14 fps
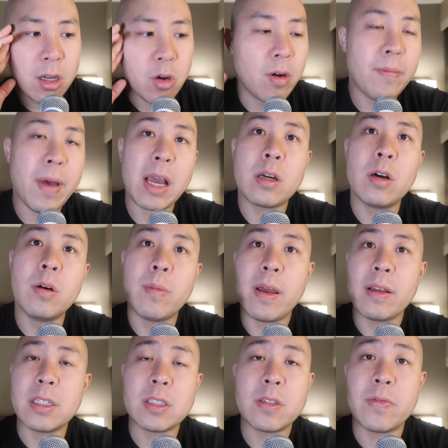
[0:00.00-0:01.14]
going back home,
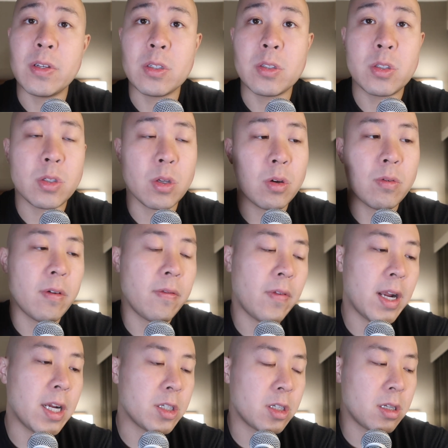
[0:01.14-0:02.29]
I just feel so
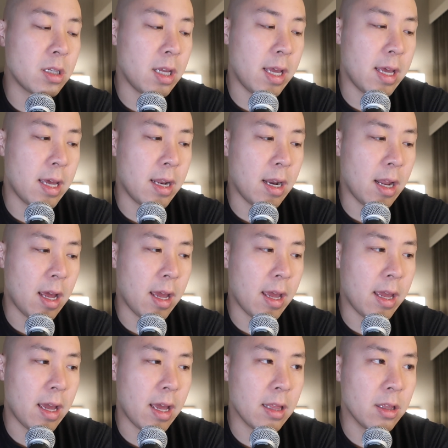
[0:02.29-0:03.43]
refreshed. And
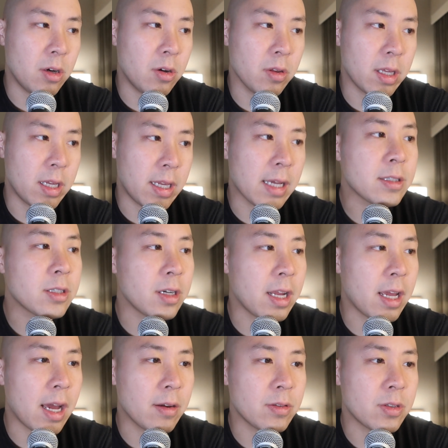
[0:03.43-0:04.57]
I, I literally
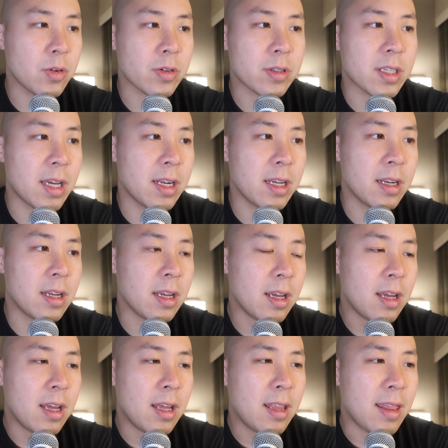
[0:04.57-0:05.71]
yesterday I was so excited
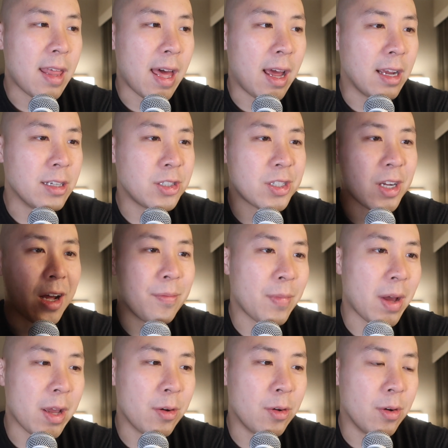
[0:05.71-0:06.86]
that I shot
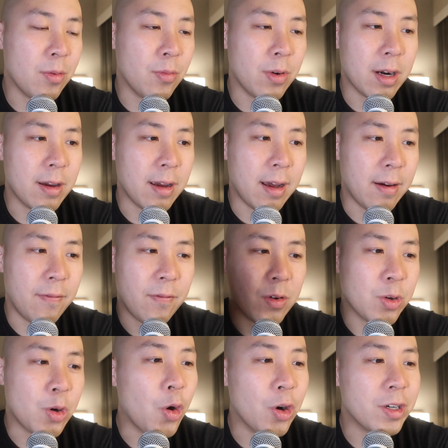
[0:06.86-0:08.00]
my whole one uh,
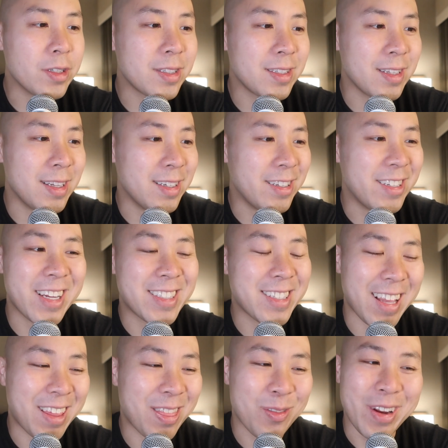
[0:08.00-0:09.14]
full course in just
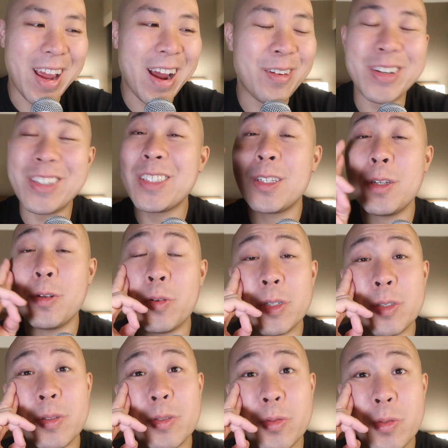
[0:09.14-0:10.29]
like three hours too,
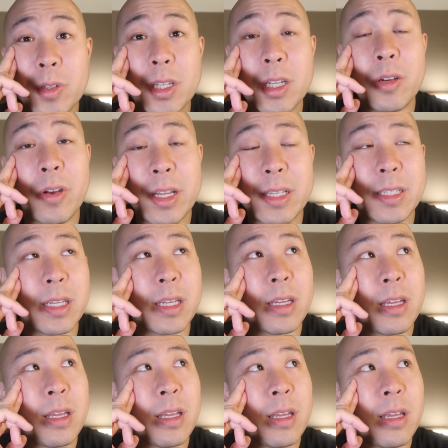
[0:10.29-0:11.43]
which was really crazy.
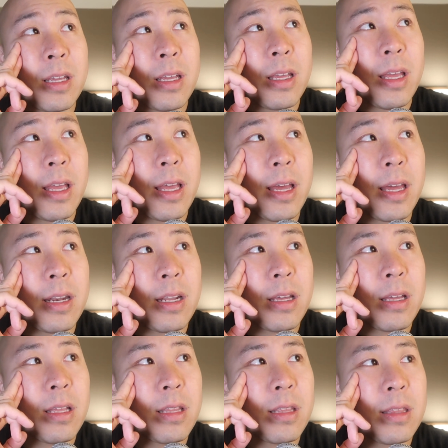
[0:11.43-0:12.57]
And
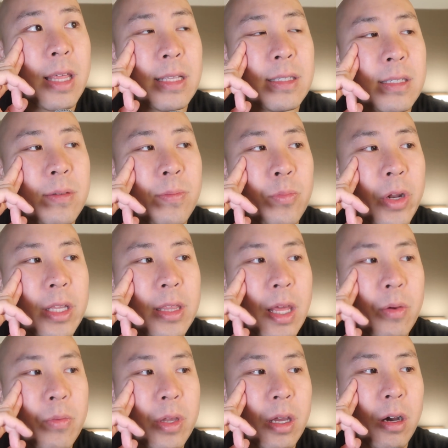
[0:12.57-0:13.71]
that's a break
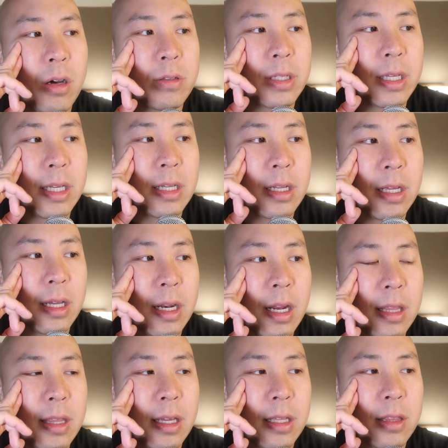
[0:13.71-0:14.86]
that we all need. And I
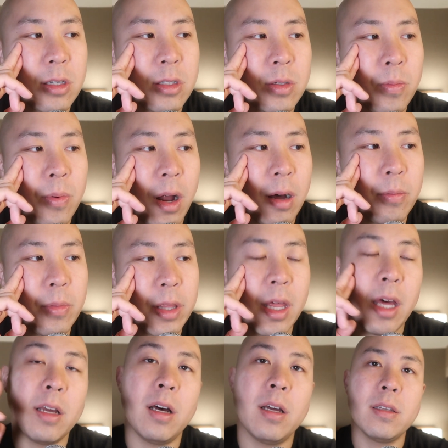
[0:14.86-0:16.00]
think there's a problem with
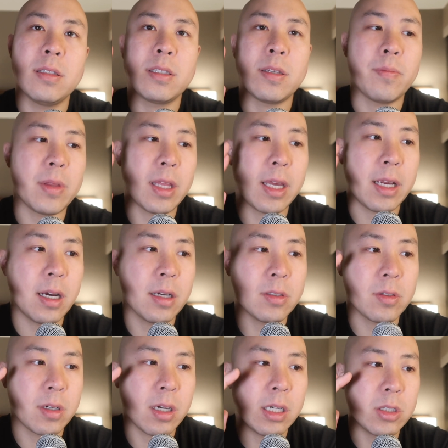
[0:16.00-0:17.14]
something like
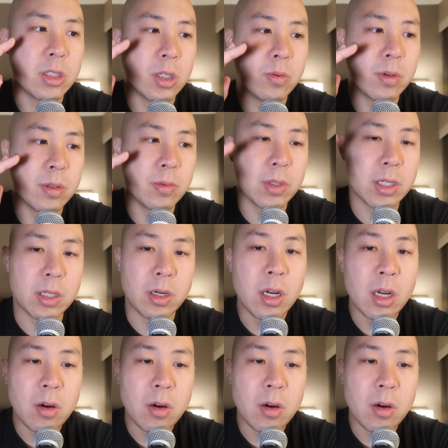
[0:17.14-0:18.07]
hustle culture when we're